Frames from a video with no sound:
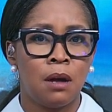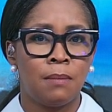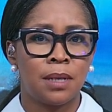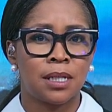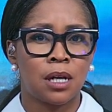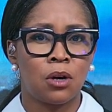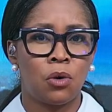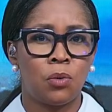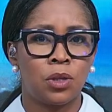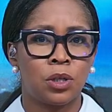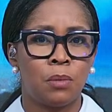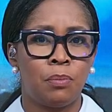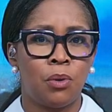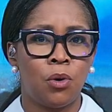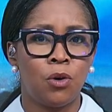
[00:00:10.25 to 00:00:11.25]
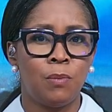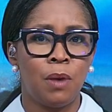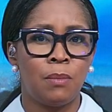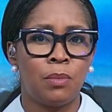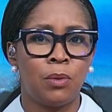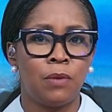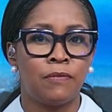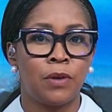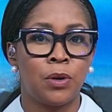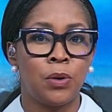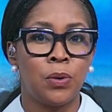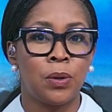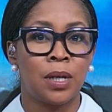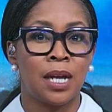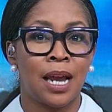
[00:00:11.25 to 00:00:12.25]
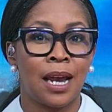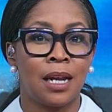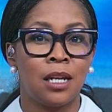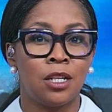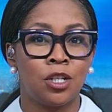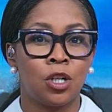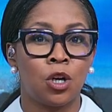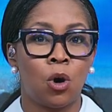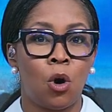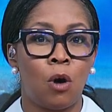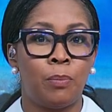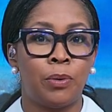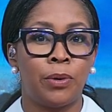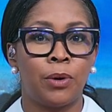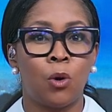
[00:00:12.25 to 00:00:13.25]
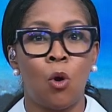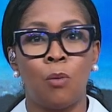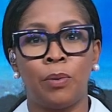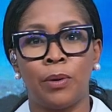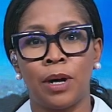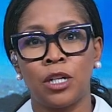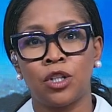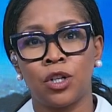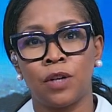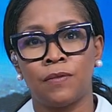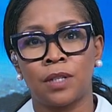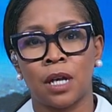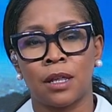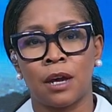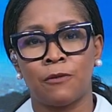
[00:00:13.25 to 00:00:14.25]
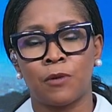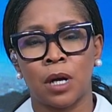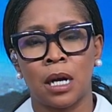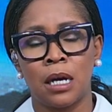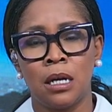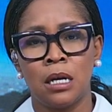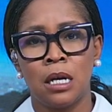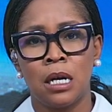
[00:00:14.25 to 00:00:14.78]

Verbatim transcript: Masango was a board member of the Nuclear Energy Cooper Corporation of South Africa.